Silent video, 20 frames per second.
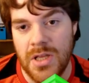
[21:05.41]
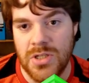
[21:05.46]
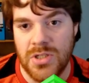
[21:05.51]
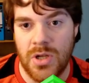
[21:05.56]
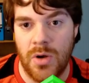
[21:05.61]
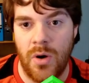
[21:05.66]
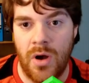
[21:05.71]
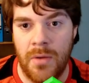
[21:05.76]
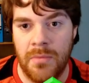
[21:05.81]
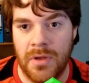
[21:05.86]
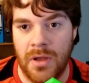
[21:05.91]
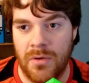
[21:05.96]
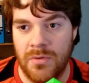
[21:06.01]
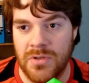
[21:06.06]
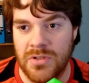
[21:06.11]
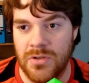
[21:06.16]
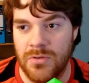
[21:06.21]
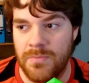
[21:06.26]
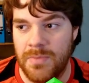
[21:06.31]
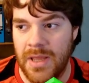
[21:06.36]
So I'm going
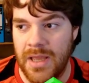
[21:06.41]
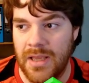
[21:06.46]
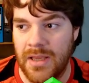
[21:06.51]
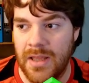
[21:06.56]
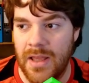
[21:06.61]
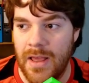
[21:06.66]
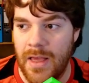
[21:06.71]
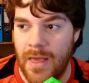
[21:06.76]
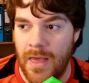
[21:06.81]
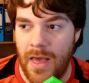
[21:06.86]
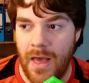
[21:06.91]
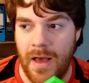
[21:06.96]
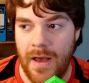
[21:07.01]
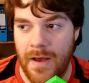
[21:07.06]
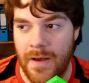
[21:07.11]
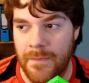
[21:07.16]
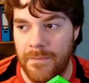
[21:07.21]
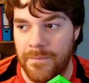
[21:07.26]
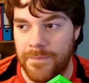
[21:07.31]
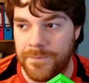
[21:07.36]
to pick
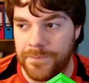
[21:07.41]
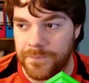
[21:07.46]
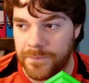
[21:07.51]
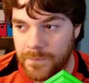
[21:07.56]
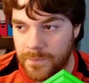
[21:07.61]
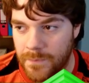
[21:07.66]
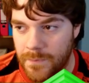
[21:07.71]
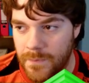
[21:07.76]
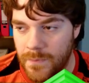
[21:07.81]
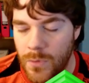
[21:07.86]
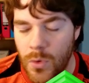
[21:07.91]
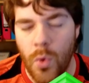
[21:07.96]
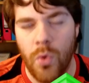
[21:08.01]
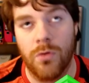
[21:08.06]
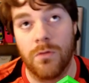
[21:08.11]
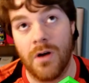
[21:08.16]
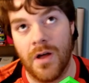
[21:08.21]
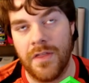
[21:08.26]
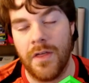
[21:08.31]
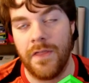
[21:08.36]
or
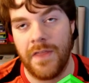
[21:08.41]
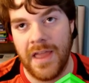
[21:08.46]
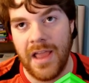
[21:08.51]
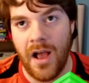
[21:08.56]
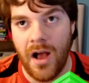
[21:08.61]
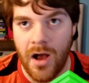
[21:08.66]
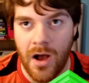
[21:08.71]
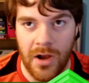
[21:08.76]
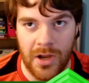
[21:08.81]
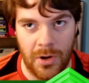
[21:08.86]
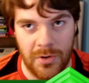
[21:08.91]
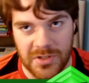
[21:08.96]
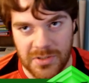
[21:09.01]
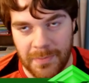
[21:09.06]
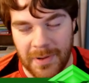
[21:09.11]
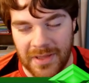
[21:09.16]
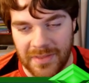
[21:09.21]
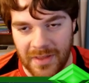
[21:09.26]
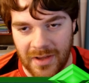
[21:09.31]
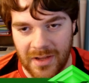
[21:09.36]
rather they are going to
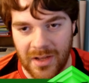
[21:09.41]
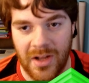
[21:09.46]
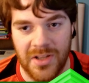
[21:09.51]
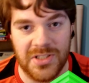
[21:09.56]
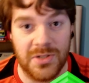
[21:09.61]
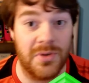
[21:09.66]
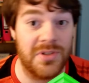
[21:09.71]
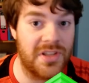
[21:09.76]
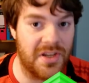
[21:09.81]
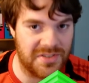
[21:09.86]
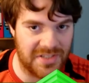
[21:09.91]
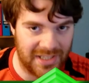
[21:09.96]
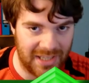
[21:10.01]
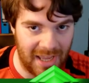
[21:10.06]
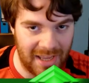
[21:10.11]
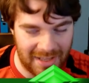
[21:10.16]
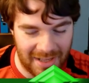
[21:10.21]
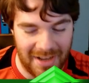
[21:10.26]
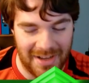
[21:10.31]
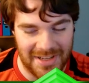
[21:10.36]
pick that card so it doesn't
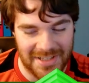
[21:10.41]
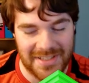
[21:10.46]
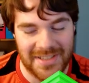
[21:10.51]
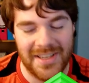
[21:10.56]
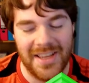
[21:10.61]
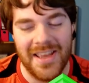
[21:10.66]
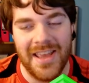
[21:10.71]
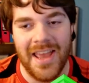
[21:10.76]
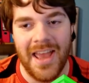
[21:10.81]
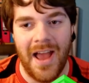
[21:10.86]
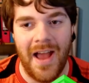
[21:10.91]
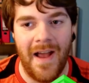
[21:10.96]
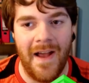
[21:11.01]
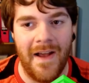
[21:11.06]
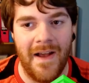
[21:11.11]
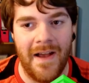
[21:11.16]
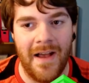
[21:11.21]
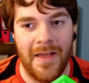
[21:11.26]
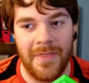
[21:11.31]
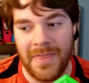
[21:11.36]
get cast.
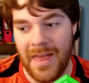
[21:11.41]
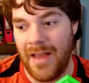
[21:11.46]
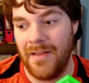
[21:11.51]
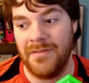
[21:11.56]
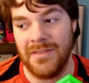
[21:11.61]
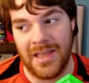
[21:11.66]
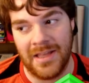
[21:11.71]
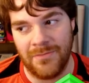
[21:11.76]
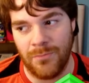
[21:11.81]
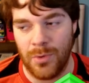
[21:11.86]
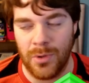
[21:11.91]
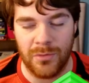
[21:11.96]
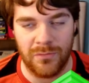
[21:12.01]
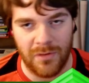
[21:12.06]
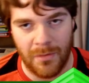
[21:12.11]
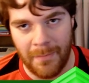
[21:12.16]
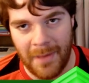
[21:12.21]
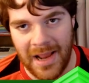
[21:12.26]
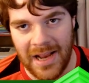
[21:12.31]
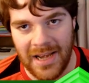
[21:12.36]
That then will
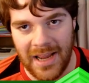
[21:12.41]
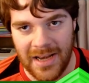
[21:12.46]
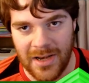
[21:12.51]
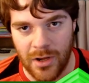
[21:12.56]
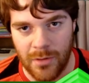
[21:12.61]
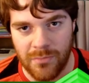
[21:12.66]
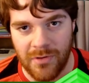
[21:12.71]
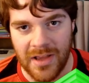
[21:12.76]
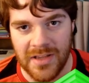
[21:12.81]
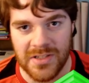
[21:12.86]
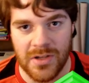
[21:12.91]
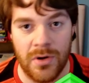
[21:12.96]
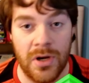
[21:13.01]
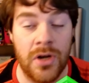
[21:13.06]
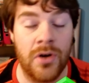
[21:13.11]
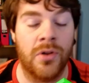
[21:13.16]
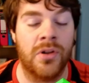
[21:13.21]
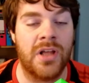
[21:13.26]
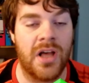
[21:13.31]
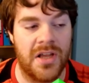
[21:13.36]
remain in your break zone and
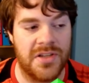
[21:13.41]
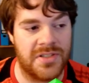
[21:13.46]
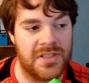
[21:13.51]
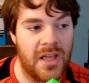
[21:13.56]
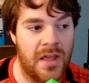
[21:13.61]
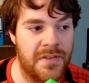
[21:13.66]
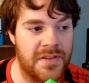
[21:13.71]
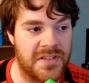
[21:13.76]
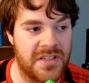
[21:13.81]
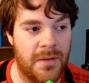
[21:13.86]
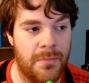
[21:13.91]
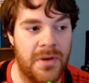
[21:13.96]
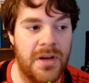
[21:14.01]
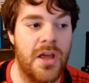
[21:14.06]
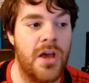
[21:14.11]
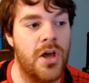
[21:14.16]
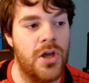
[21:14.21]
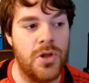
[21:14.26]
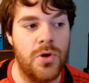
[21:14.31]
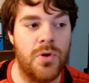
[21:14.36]
you'll cast the other summon.
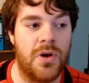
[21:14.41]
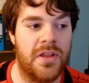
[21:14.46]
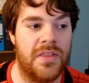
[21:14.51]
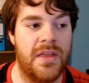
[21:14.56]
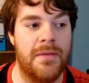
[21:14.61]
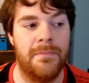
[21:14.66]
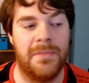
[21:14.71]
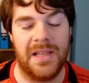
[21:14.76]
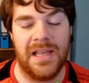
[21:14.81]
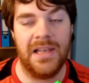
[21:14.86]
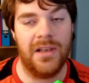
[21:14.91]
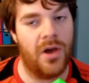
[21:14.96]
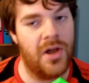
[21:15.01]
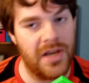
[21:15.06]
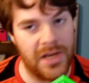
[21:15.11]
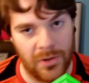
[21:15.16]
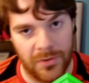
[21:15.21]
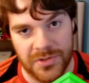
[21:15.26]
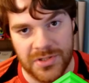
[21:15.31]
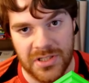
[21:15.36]
You can then play
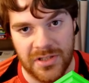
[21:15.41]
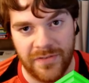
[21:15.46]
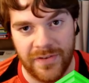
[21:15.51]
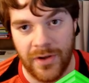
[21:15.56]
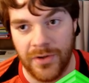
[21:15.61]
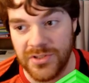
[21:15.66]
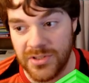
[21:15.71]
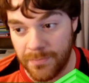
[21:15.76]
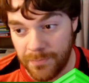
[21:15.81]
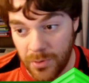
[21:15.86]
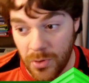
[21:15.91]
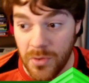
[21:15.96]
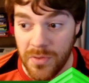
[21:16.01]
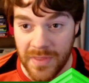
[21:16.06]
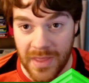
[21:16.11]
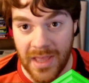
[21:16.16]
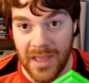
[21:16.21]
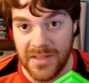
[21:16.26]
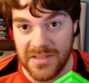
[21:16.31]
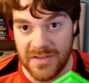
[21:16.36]
Lightning onto the field to put
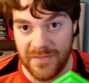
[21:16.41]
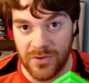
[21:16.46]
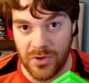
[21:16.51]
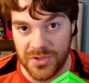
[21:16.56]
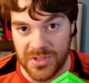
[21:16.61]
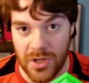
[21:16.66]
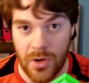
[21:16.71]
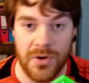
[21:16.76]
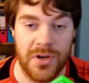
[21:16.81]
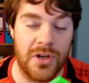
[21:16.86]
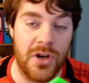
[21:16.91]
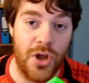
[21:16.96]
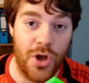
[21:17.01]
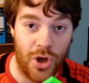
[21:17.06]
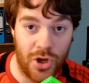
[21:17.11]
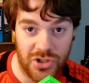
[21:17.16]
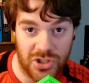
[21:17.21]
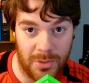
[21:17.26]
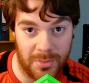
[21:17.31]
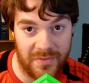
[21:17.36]
that 7 cost Odin
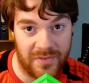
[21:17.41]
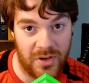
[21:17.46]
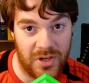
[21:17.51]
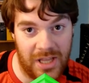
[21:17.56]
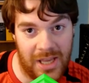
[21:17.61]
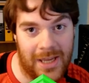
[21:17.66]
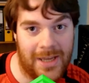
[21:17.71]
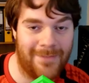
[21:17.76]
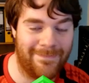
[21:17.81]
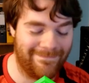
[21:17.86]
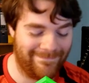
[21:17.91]
on top of your deck.